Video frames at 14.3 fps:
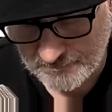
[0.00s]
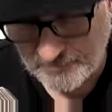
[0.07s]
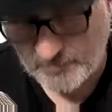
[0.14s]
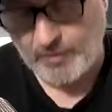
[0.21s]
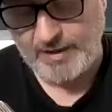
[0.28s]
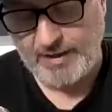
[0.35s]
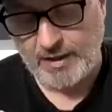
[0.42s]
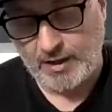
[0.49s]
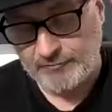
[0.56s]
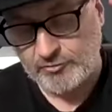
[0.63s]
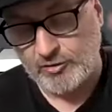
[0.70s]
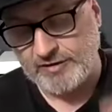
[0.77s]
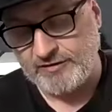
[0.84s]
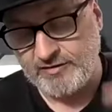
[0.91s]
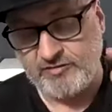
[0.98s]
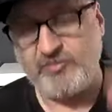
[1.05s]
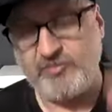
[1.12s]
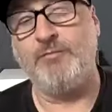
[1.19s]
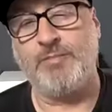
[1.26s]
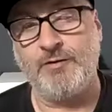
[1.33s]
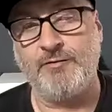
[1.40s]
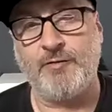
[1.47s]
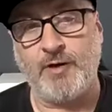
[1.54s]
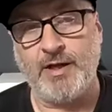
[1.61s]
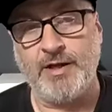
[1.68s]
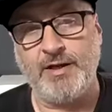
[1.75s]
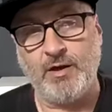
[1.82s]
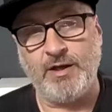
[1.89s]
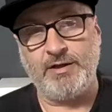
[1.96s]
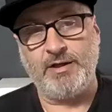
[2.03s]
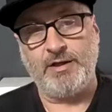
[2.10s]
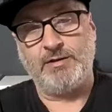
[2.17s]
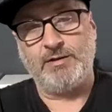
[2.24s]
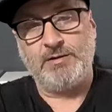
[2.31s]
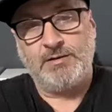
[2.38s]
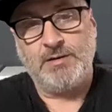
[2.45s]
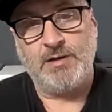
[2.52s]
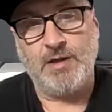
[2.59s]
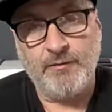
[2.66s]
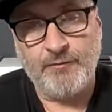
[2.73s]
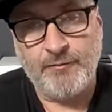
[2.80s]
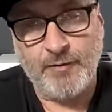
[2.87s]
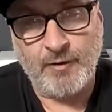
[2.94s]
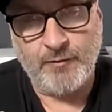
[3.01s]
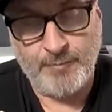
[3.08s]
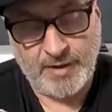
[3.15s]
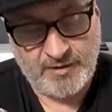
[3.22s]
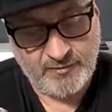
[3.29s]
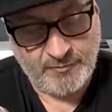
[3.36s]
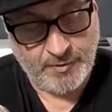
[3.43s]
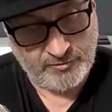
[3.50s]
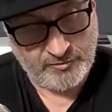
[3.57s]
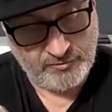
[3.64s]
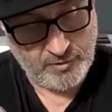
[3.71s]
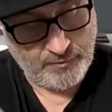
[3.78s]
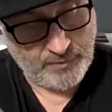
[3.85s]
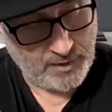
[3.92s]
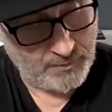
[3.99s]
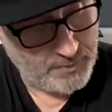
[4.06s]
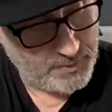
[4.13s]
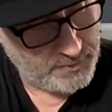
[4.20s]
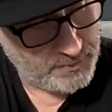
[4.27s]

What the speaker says: the way that I've tried to simplify the idea of men's personal development